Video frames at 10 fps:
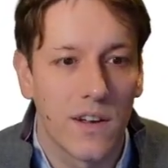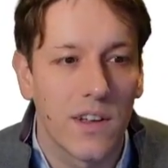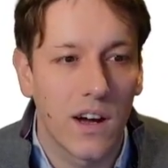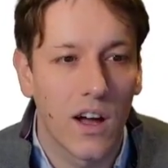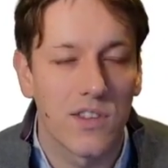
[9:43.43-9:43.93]

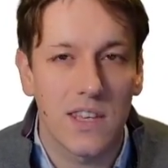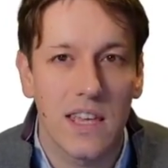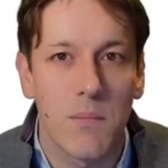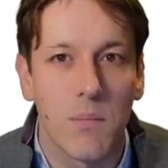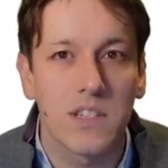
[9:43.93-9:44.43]
the answer
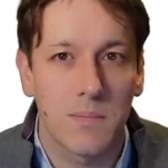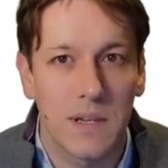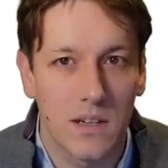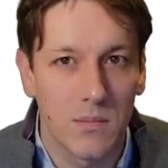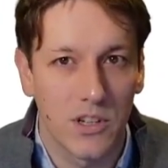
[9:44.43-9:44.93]
here must
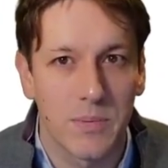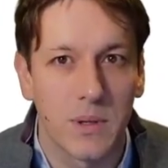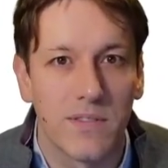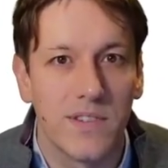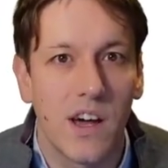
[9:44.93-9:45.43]
be a
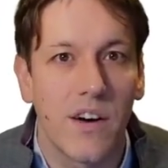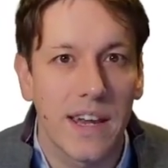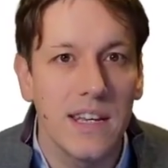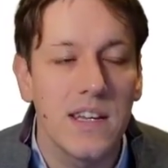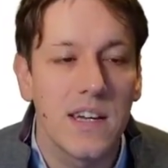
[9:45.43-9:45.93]
multiple of
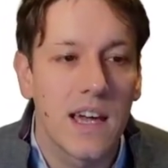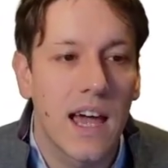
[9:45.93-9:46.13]
9,